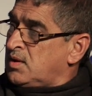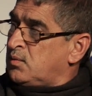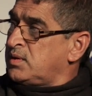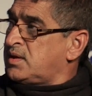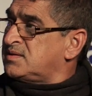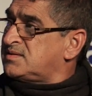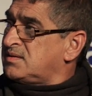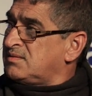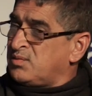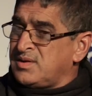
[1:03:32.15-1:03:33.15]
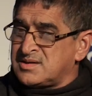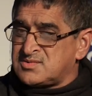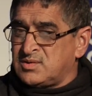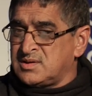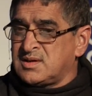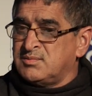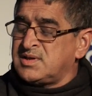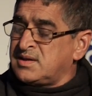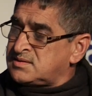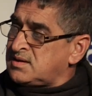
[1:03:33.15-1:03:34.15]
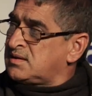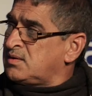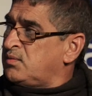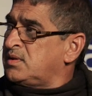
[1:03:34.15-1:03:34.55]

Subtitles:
we as an audit committee can tell them